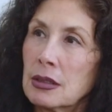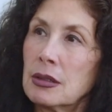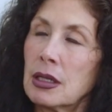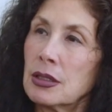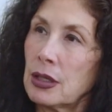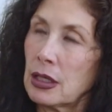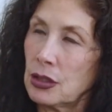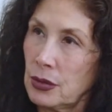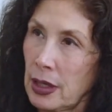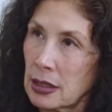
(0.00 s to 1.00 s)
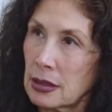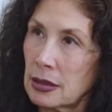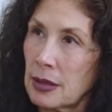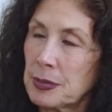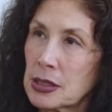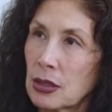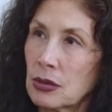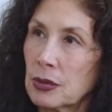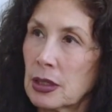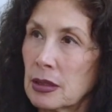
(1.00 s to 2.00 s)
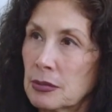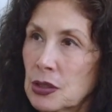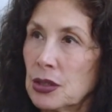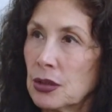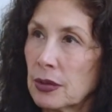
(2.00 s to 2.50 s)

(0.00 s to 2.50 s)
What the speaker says: Now you had an episode with him too,